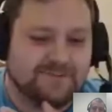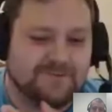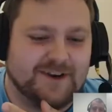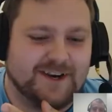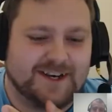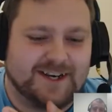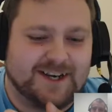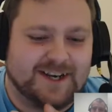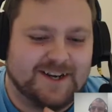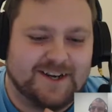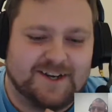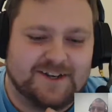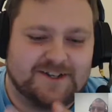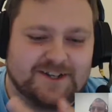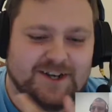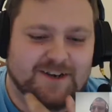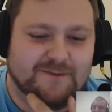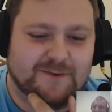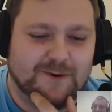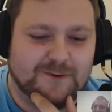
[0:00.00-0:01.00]
we're not getting on
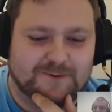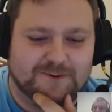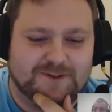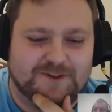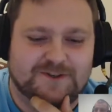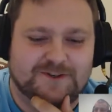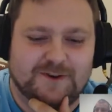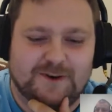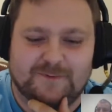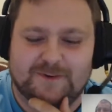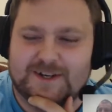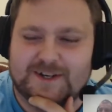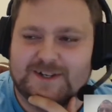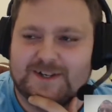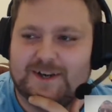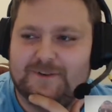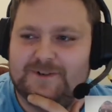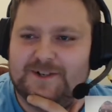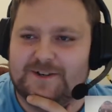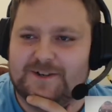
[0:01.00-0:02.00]
Jeff Hoagland's stream
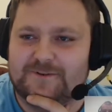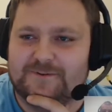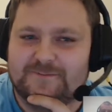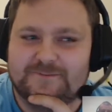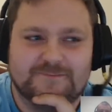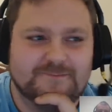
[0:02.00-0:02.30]
anytime soon.